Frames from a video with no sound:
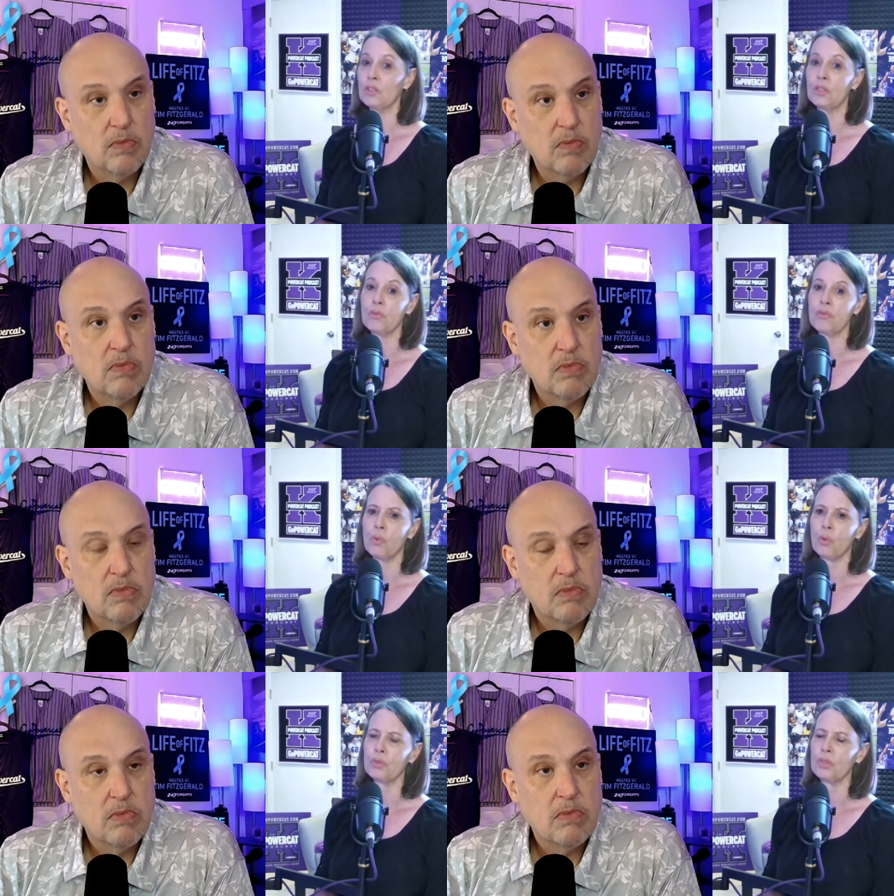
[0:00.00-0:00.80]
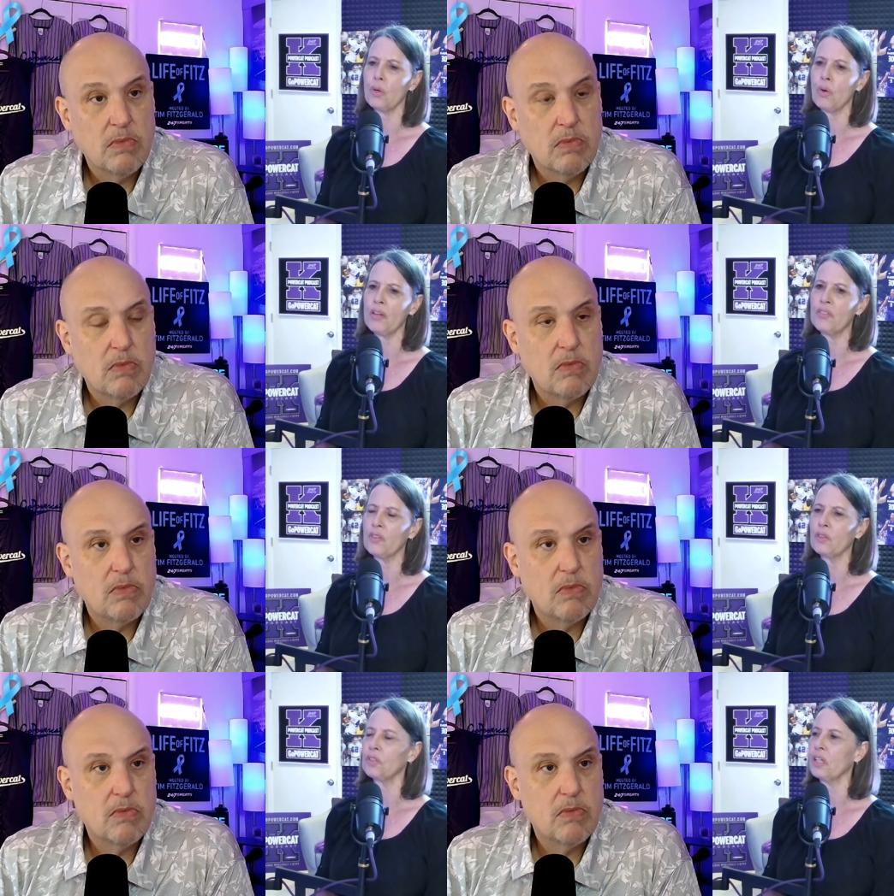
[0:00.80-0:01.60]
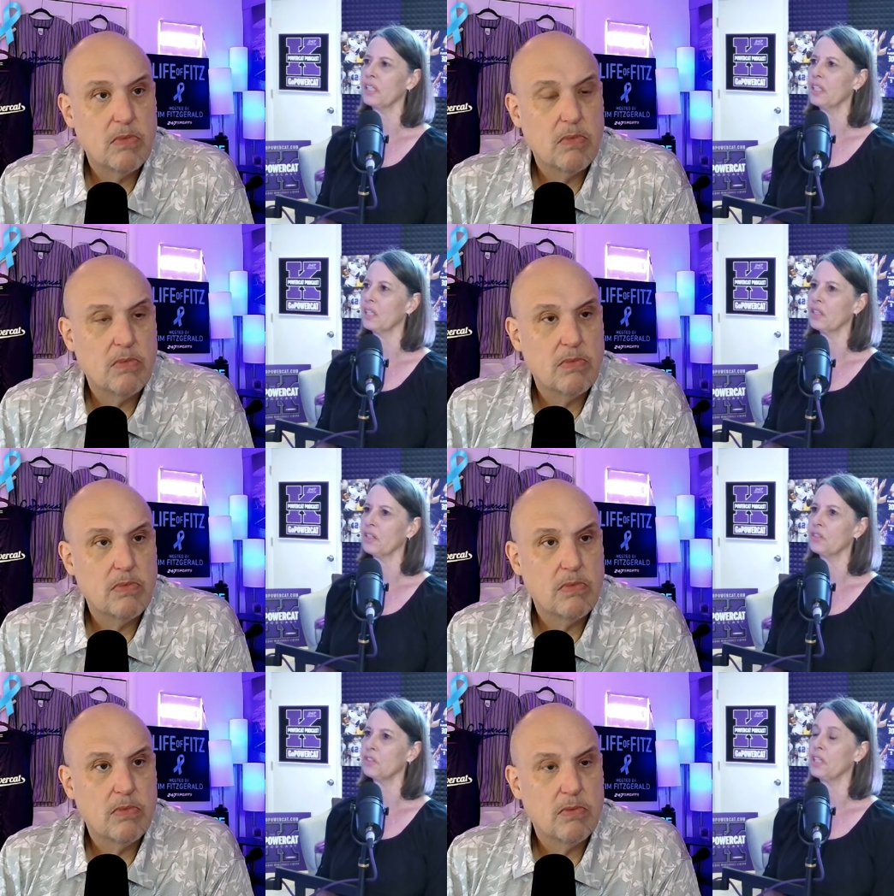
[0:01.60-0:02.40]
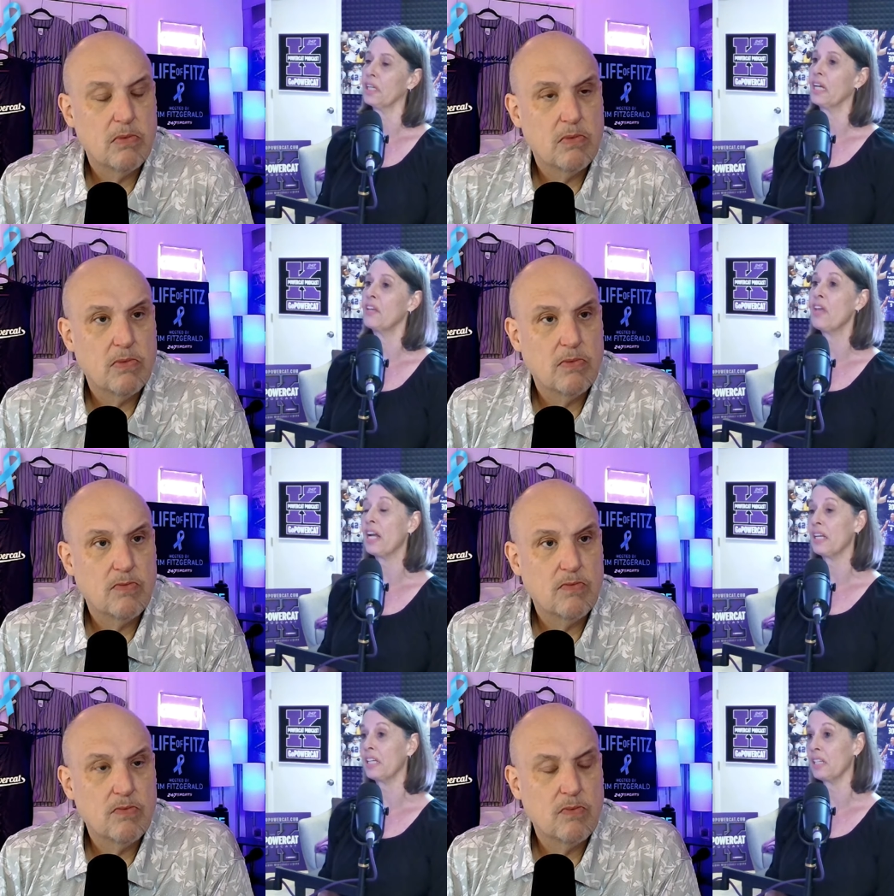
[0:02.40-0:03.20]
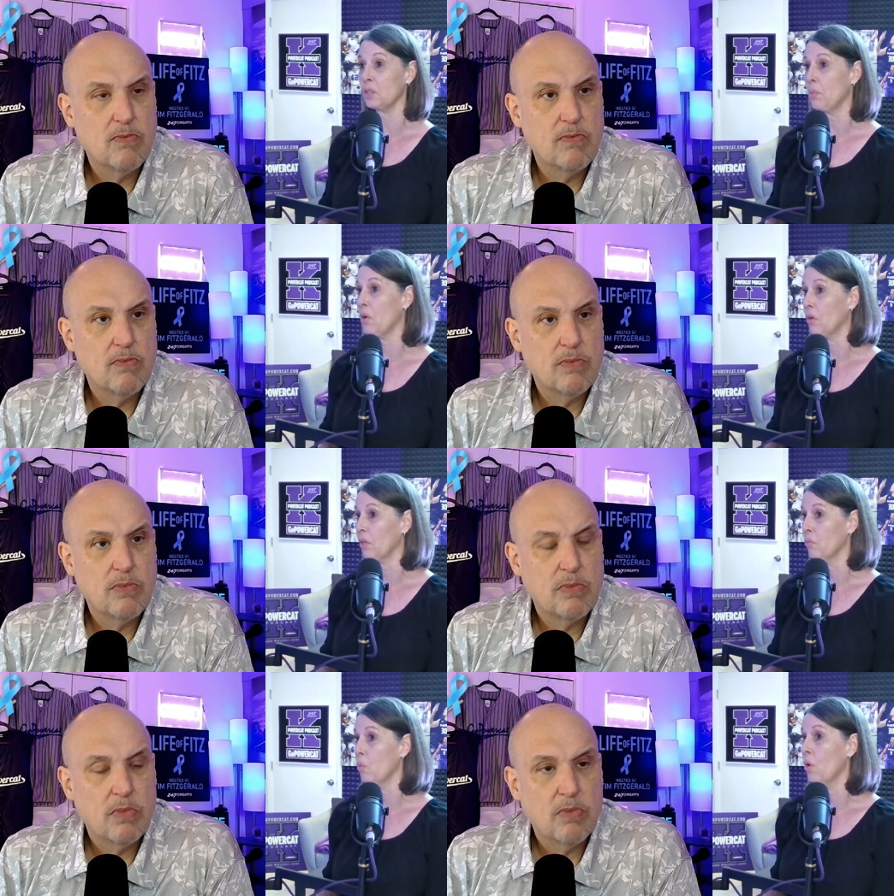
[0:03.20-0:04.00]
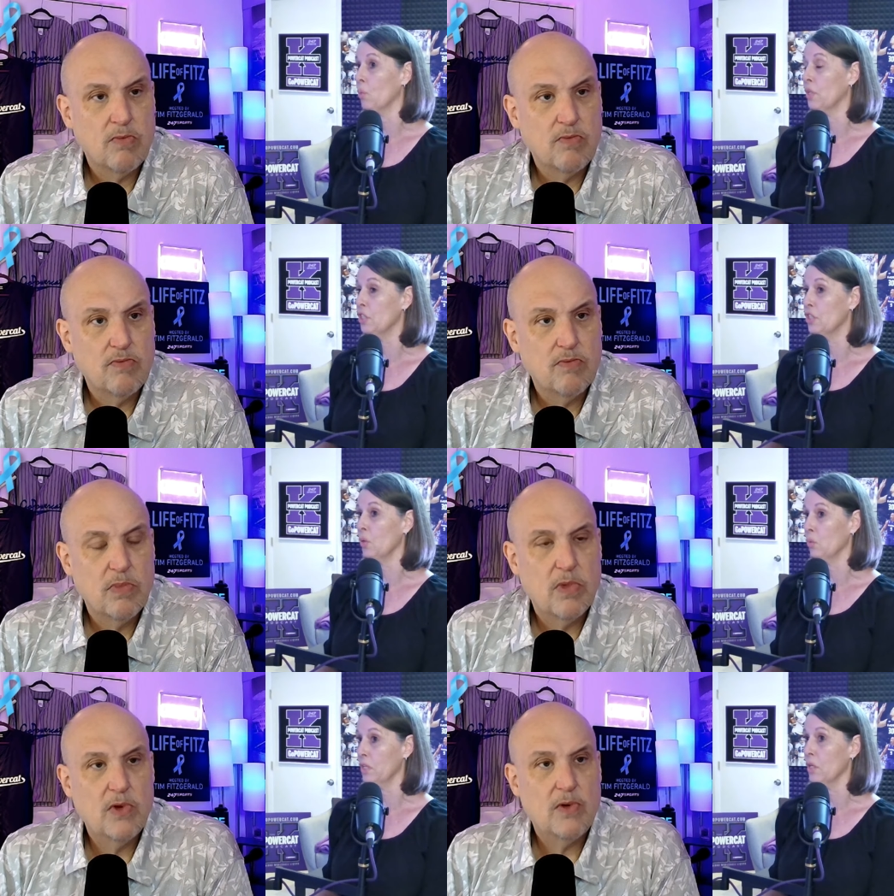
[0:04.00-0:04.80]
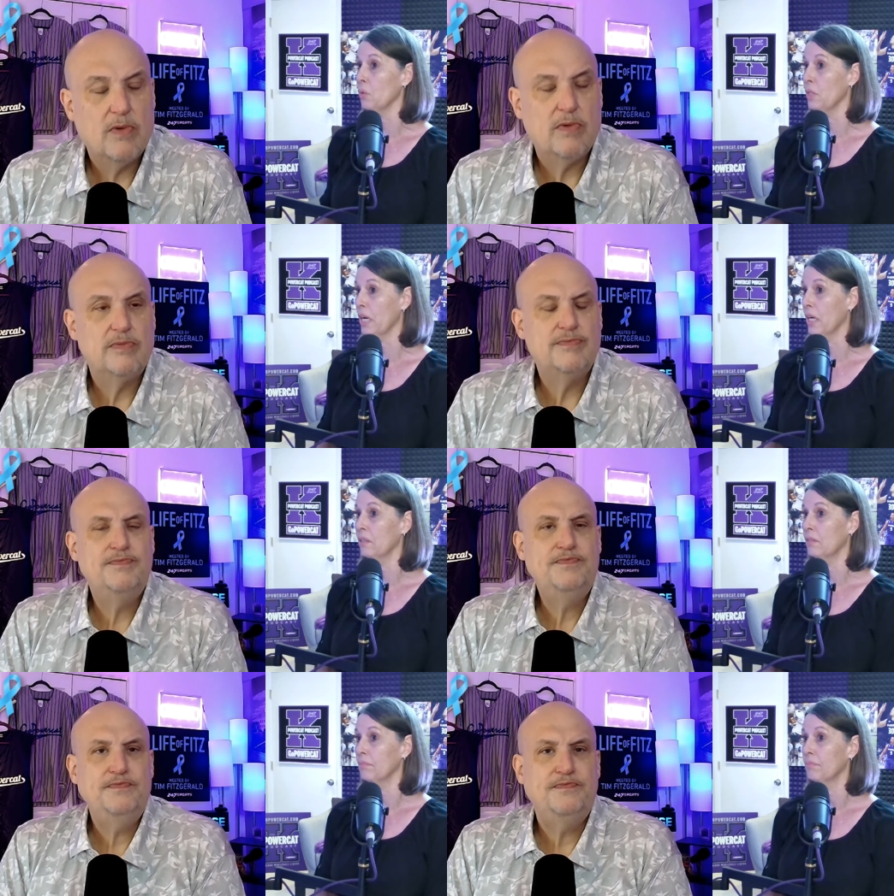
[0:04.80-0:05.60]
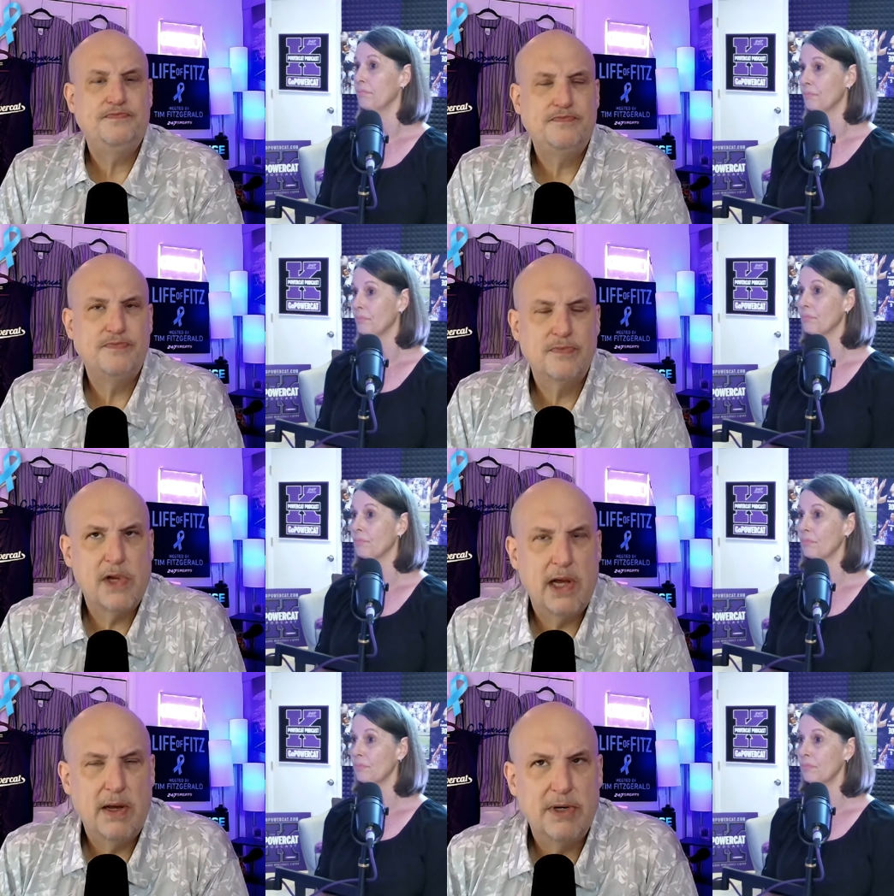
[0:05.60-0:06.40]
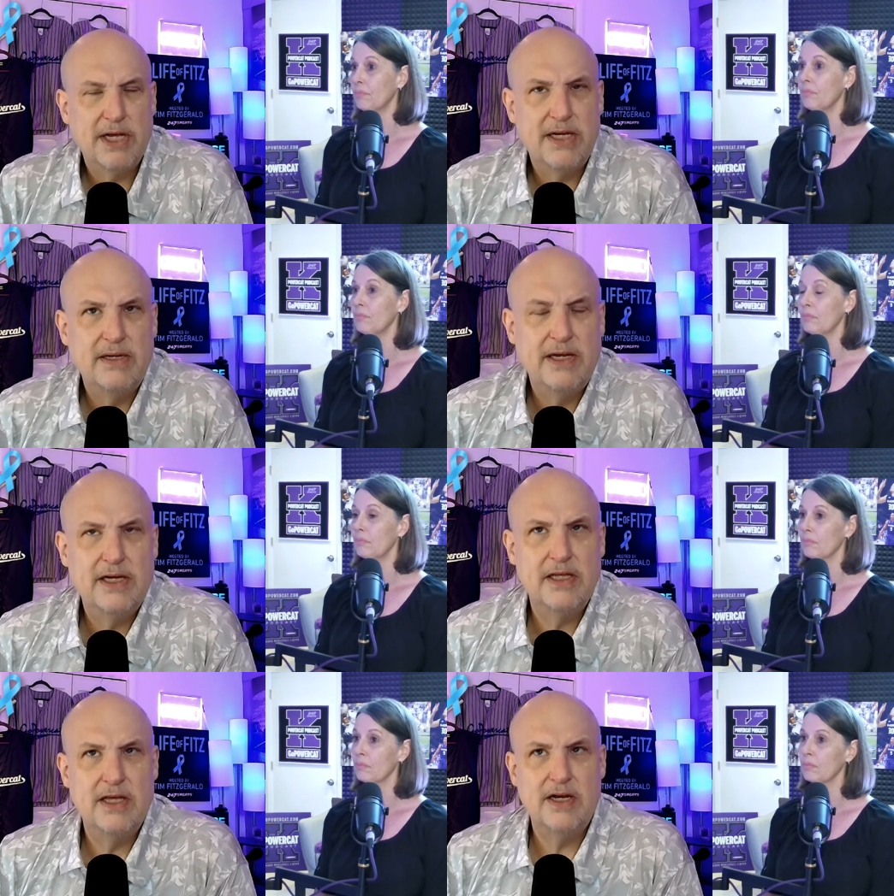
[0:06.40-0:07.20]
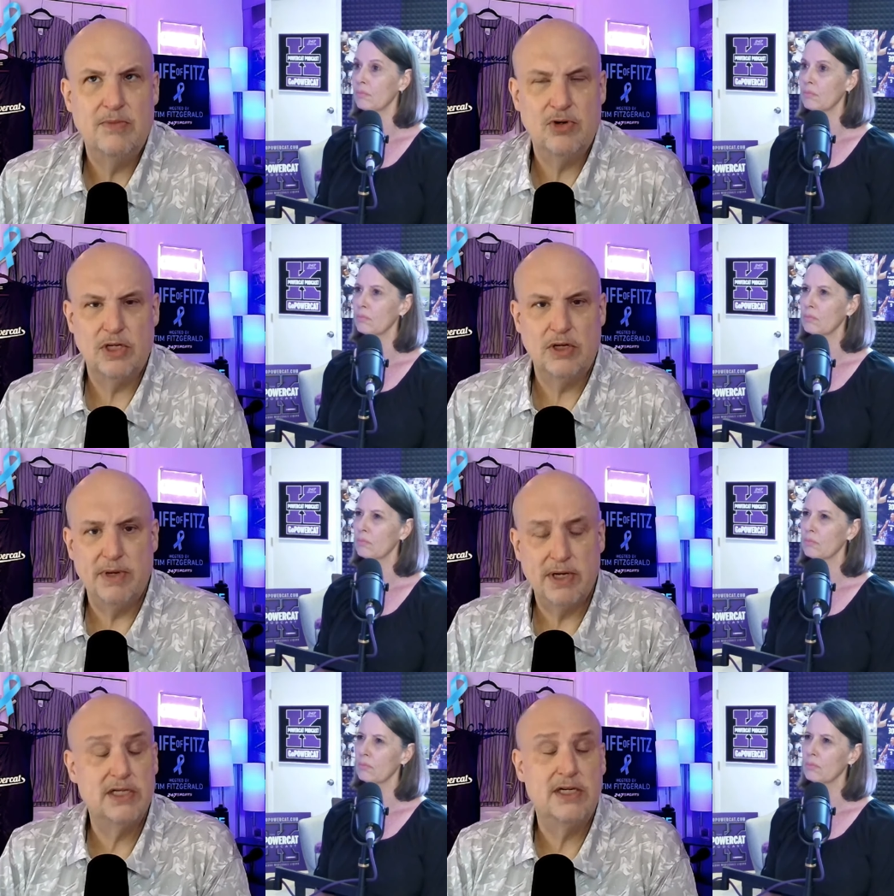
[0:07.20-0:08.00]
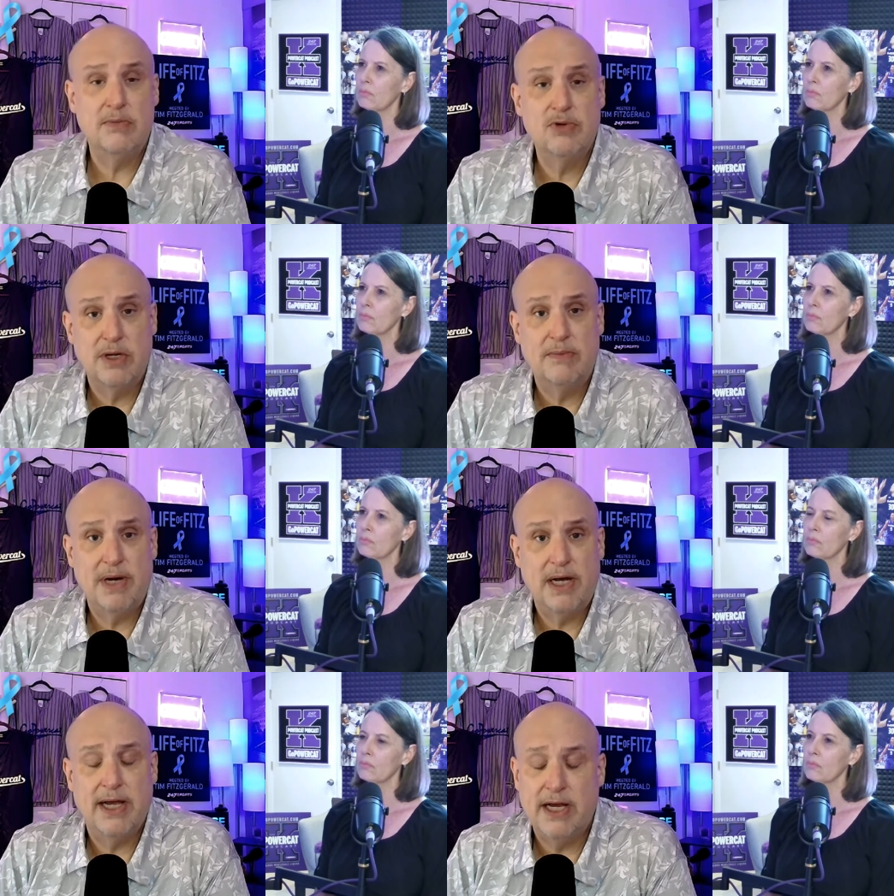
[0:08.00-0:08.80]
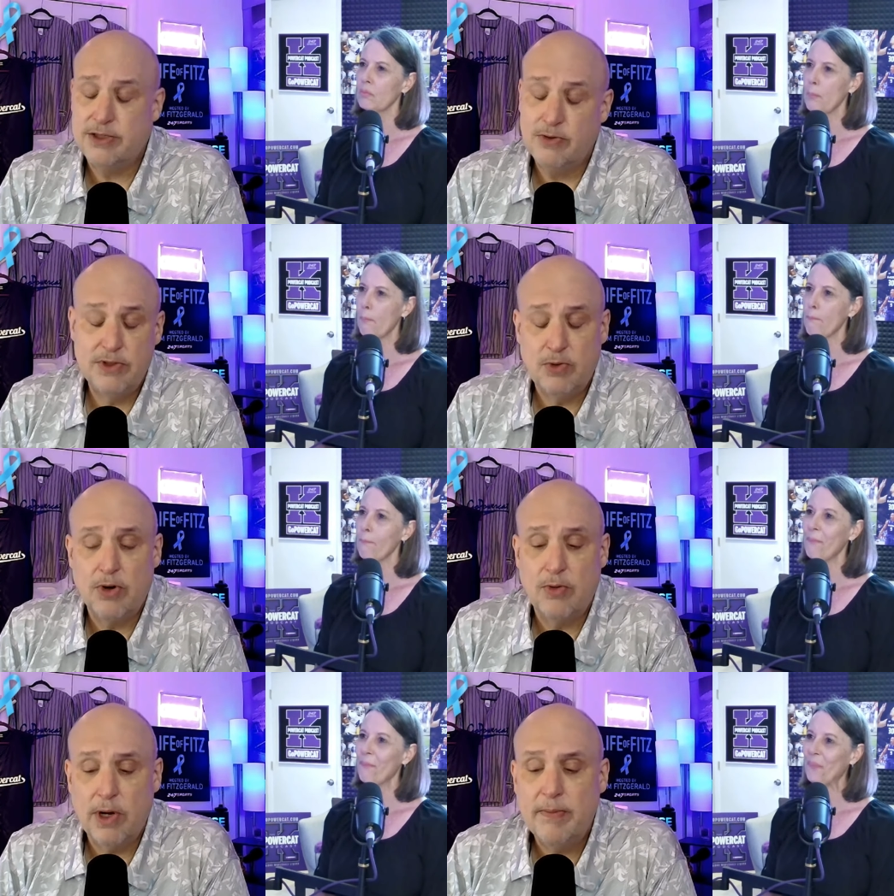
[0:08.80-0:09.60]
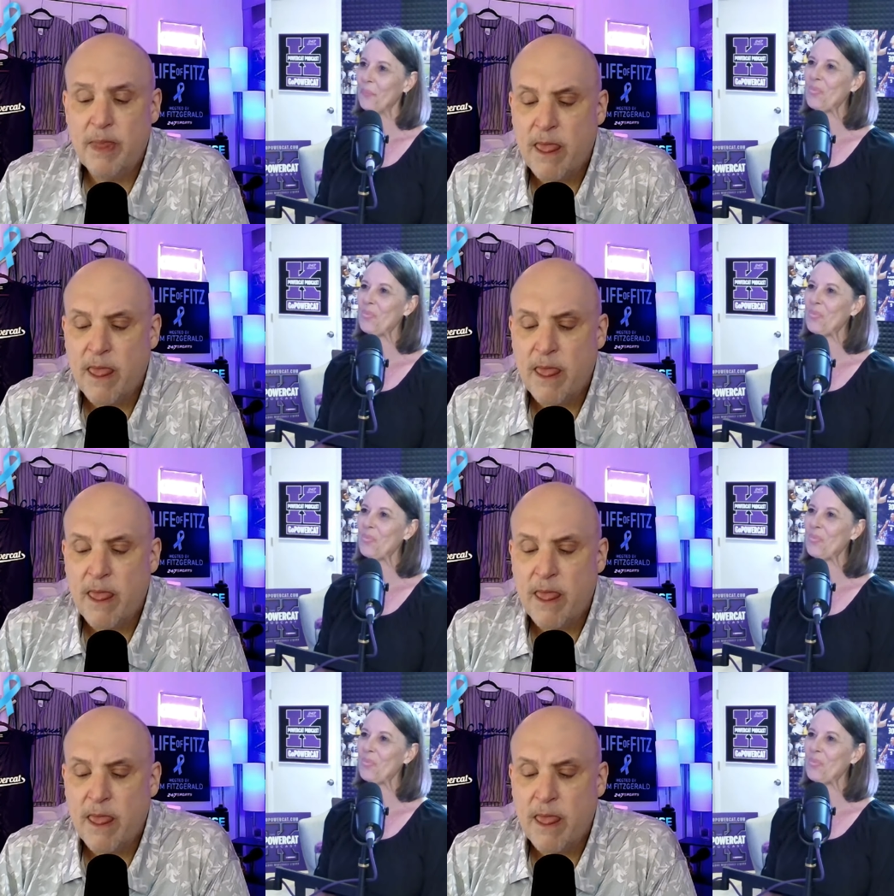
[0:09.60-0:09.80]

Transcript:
Speaker 1: so forth. So I think they're trying to get a clear understanding. And that is part of what we don't know yet.
Speaker 2: Okay, I'm going to get into the numbers a little bit because numbers on podcasts always work well.